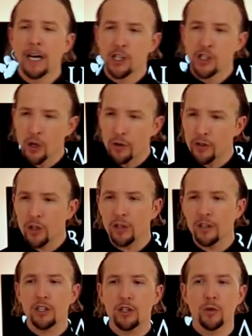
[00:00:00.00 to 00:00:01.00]
So if you can
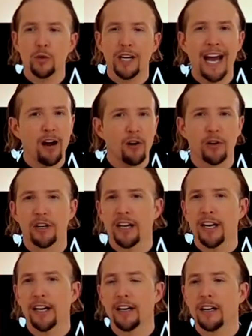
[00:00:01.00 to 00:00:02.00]
only do 1 hour a
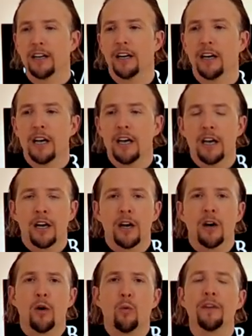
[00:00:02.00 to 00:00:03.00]
day, well